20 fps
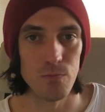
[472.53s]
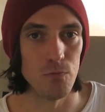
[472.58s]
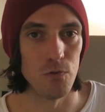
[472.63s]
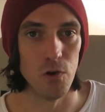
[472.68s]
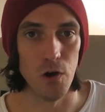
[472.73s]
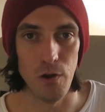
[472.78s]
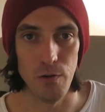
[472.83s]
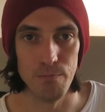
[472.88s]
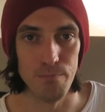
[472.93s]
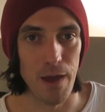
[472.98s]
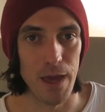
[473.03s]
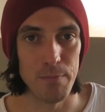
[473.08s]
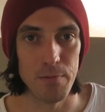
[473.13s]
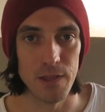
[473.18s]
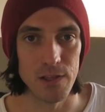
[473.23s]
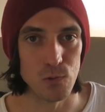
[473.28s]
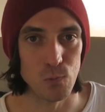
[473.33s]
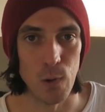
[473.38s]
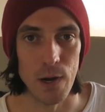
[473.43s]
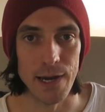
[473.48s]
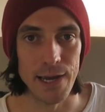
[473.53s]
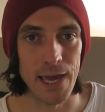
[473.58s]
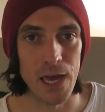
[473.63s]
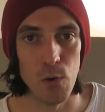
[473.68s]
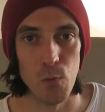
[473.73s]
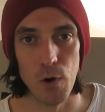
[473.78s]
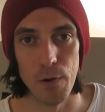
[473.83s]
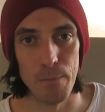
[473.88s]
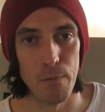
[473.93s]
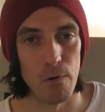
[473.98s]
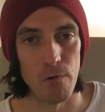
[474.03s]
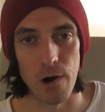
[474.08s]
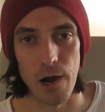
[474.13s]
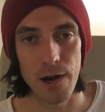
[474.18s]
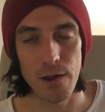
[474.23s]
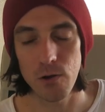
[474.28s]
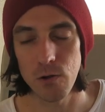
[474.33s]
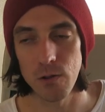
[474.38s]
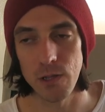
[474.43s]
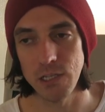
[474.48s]
Maybe there's one keyword per
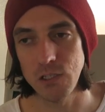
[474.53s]
article.